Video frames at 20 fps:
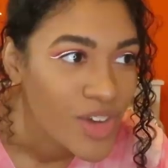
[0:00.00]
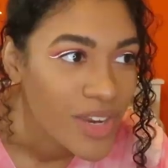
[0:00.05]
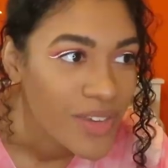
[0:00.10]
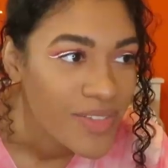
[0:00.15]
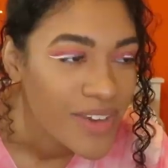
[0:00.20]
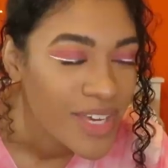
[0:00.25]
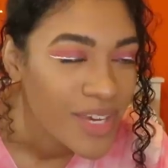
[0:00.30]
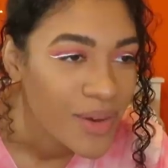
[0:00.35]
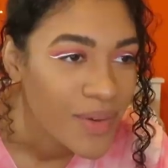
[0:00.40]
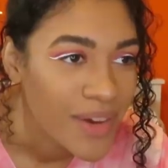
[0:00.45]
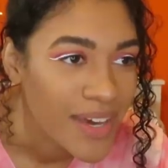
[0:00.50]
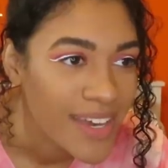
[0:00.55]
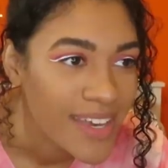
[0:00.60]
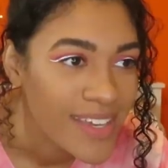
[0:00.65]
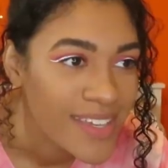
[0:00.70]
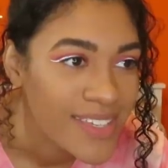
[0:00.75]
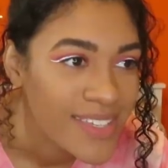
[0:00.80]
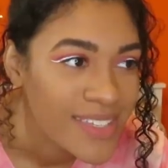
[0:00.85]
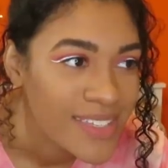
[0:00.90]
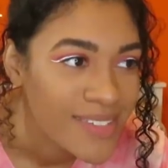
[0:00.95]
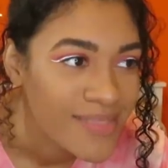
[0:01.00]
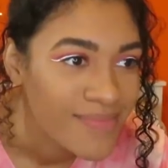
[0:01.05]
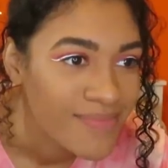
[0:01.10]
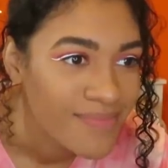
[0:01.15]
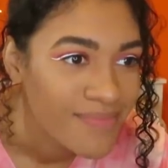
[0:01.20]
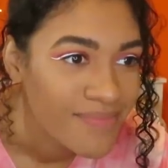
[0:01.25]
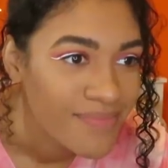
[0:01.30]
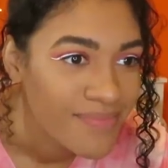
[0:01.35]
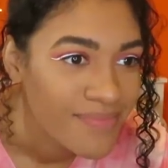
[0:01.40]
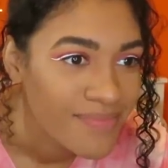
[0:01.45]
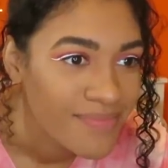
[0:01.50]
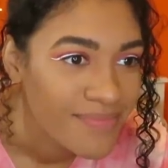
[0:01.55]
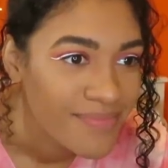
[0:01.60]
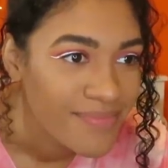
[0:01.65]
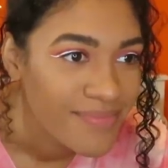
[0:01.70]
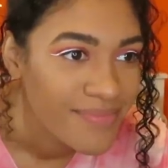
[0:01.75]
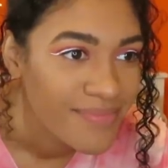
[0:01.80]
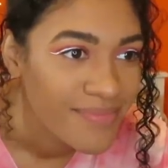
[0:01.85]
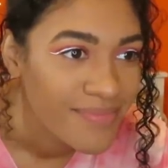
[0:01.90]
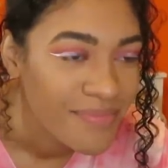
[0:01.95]
trying to think who it is,
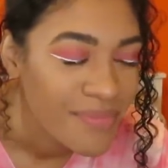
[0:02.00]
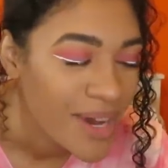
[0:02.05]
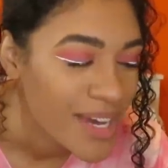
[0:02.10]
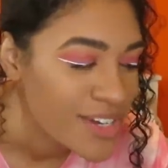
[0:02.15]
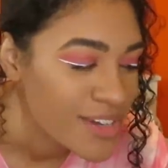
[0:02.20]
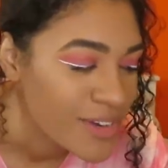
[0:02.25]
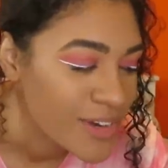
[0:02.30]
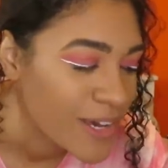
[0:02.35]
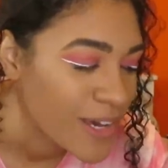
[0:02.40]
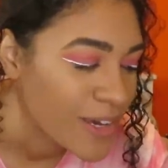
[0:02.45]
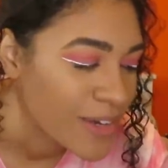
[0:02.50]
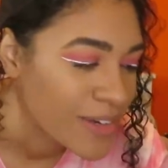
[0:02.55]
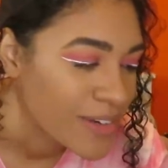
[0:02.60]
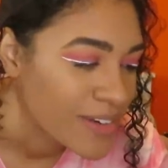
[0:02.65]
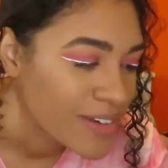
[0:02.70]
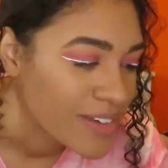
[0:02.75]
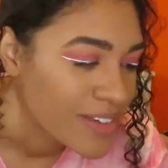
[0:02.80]
but I don't know.